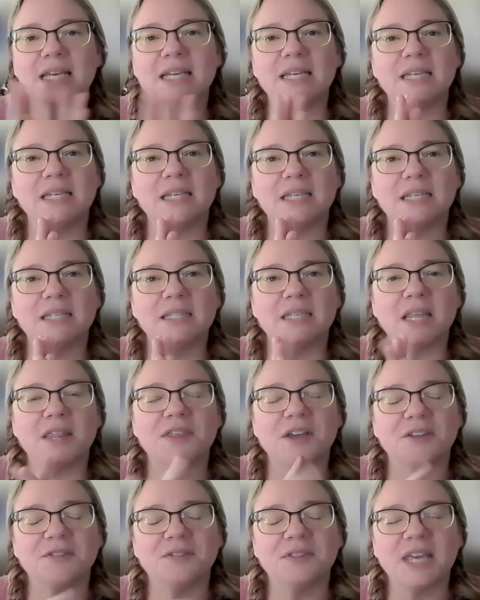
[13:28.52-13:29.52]
is
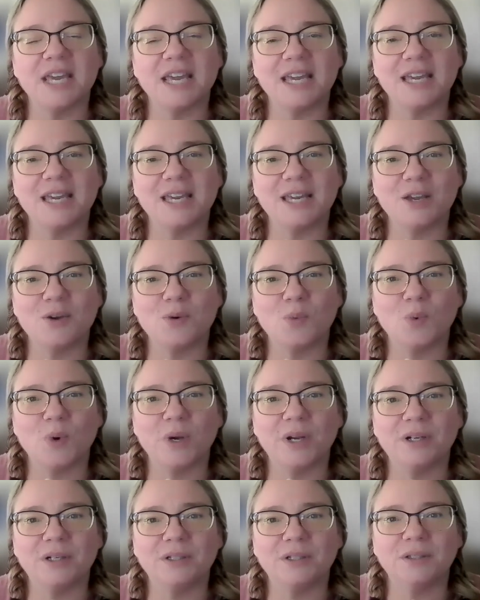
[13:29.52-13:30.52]
that they
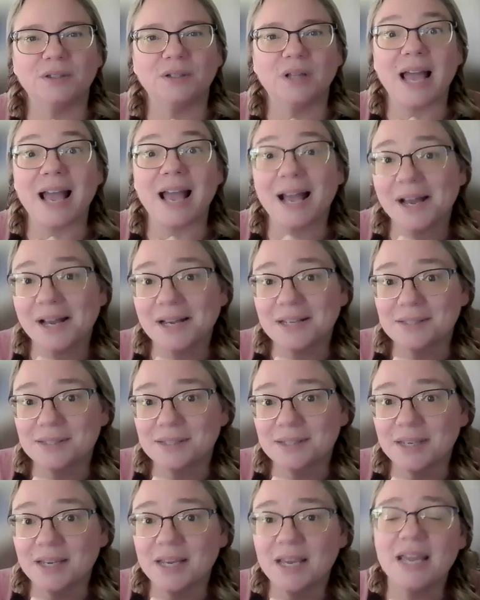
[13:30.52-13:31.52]
will
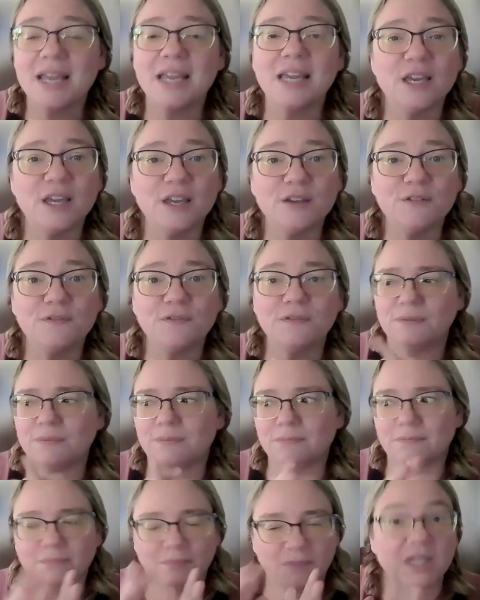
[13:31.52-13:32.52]
ask if,
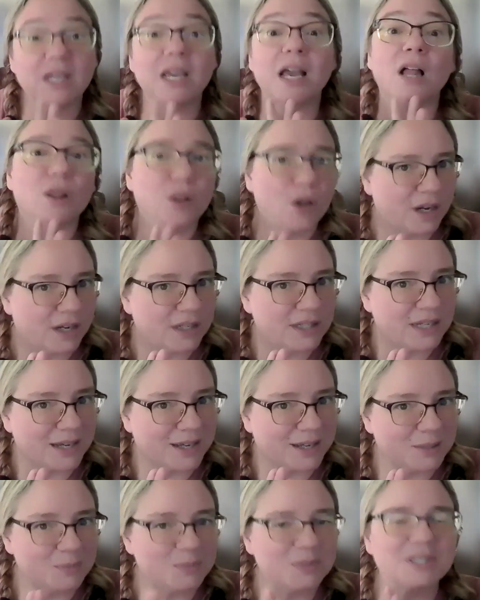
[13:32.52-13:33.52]
a lot of
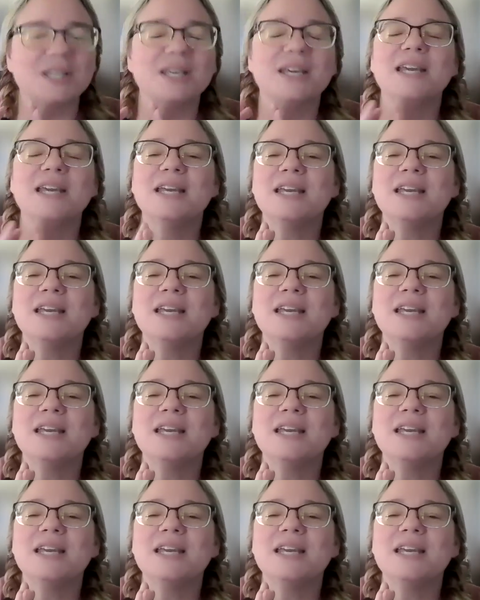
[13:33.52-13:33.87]
times,